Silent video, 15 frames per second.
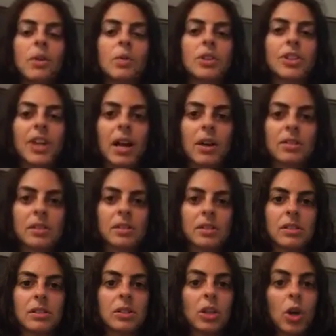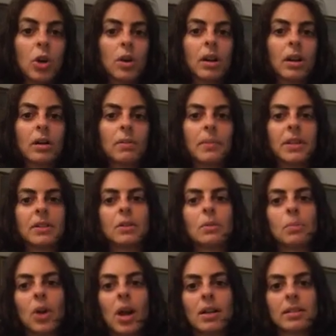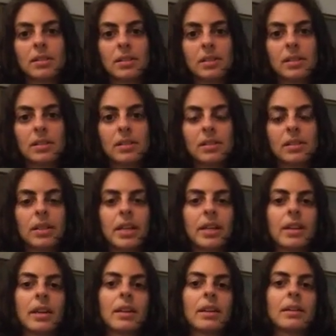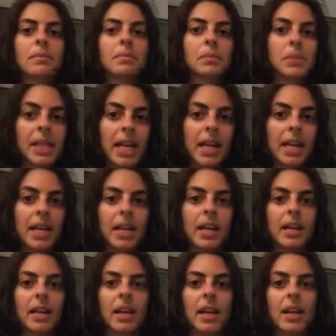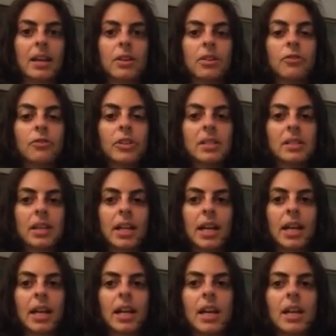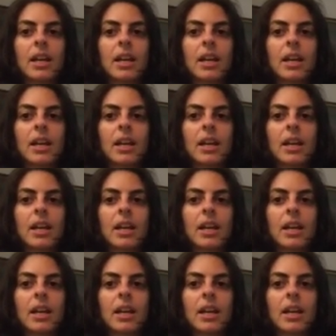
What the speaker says: which houses slower mental processes like planning and reasoning,